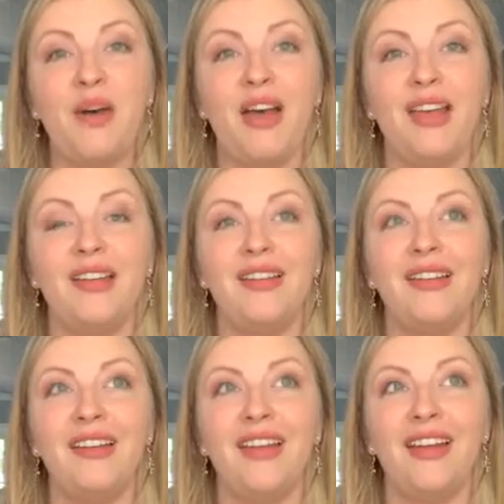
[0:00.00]
But
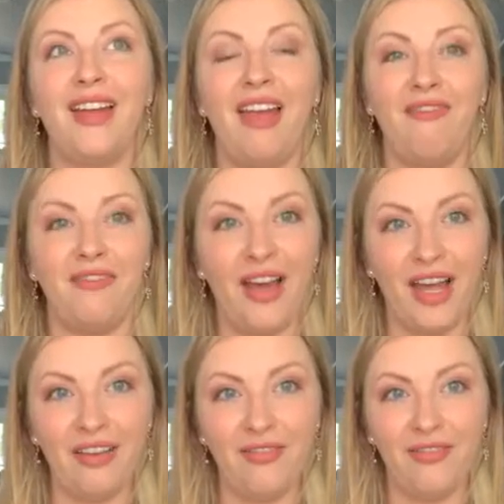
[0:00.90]
at
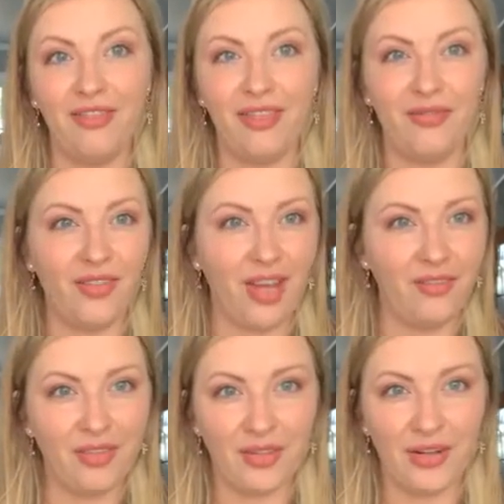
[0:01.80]

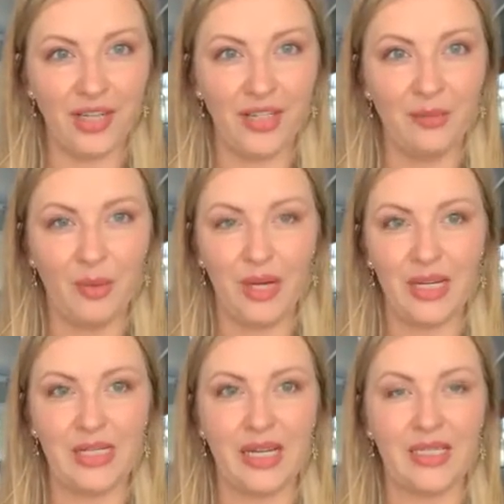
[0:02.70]
5:30 in the
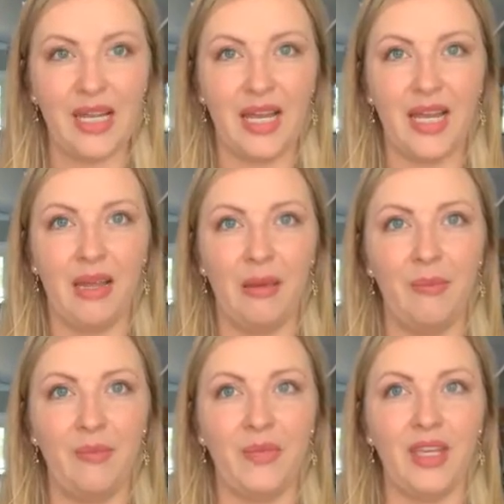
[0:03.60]
morning, 6
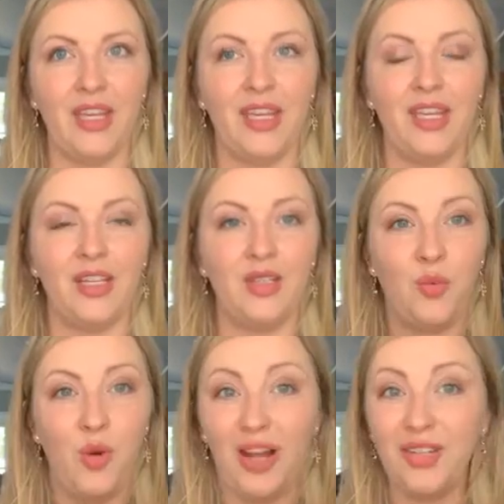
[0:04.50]
a.m., to
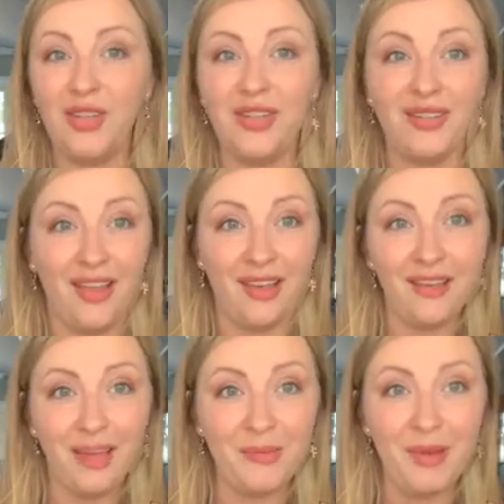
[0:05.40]
watch the
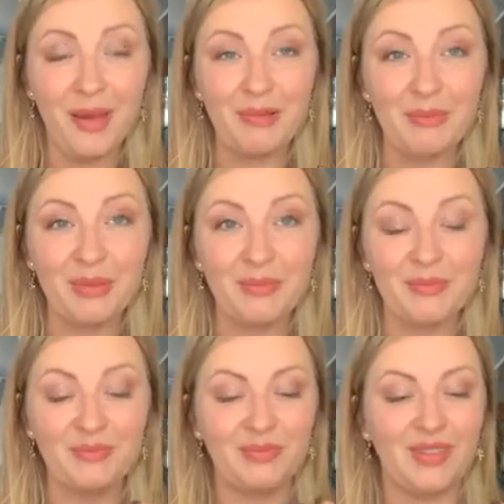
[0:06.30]
sun come up,
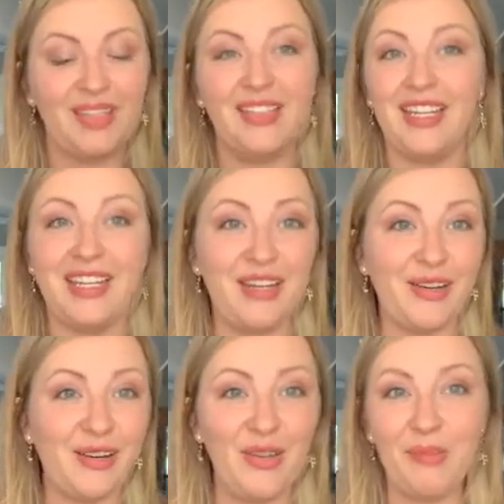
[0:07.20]
to
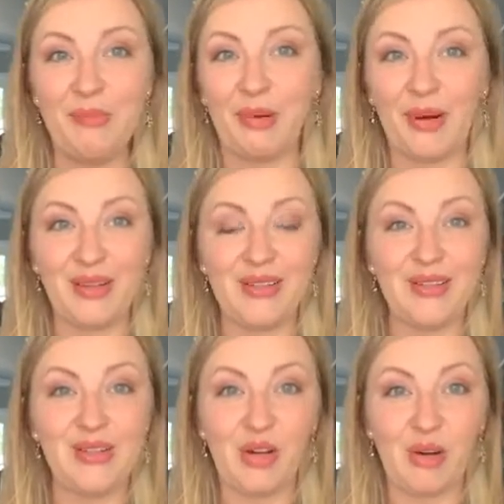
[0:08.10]
hear all the
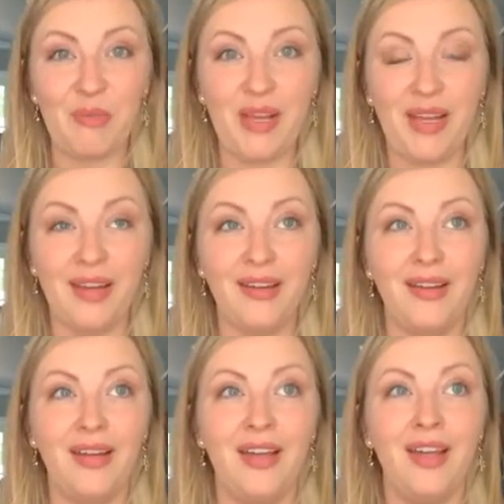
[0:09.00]
birds chirping,
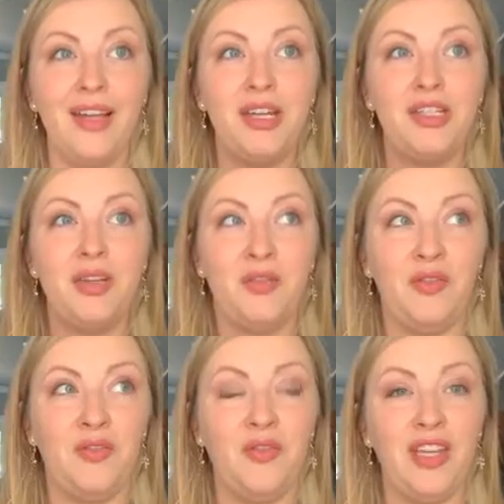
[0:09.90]
to
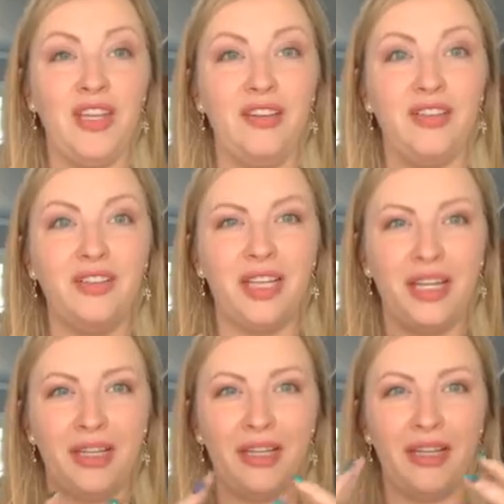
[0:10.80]
feel
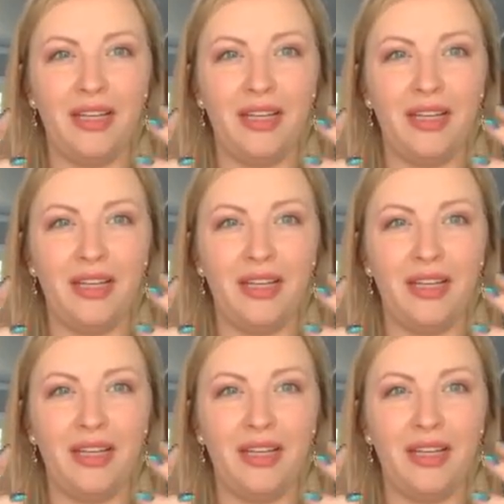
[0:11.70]
like